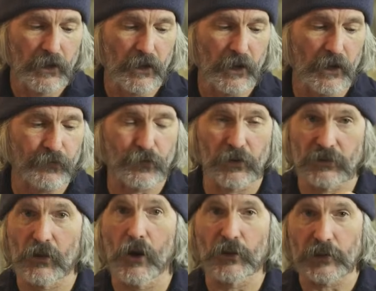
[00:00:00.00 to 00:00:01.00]
for as
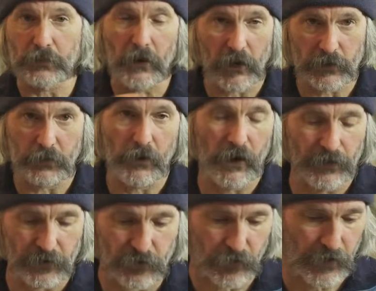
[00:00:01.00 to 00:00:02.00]
long as possible on
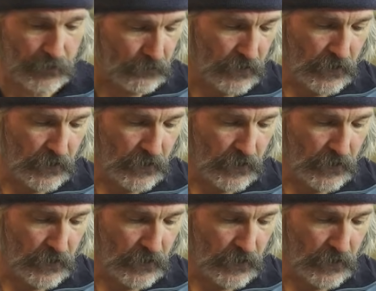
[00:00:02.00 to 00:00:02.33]
the trip.